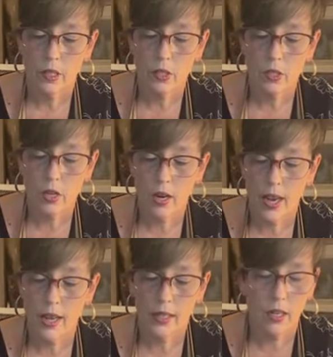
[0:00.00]
We're going to start
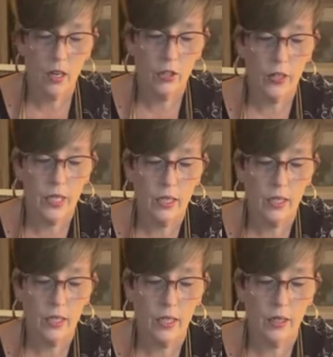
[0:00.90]
adding our green
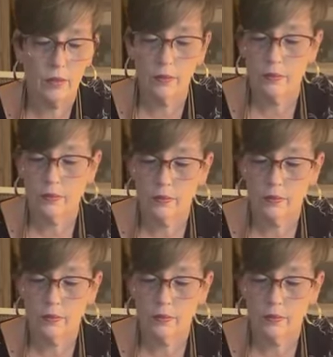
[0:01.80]
in here.